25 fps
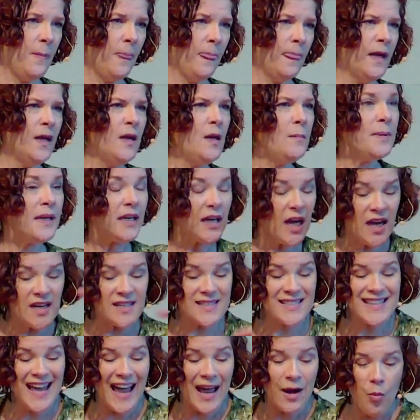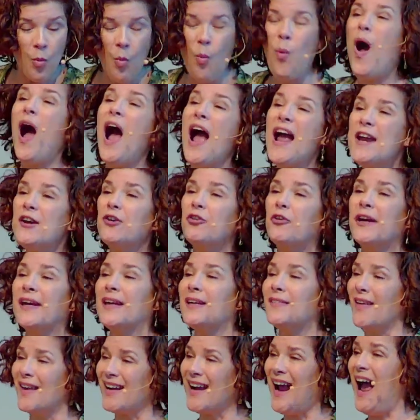Because that wiring
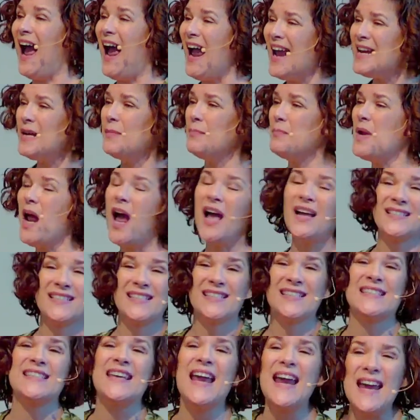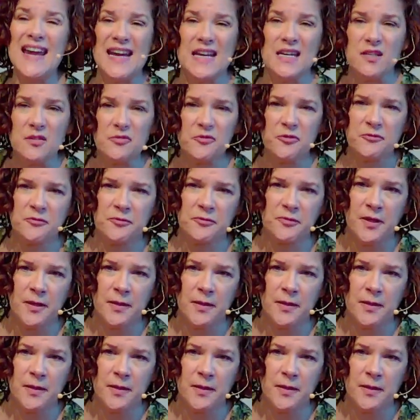that I am not safe,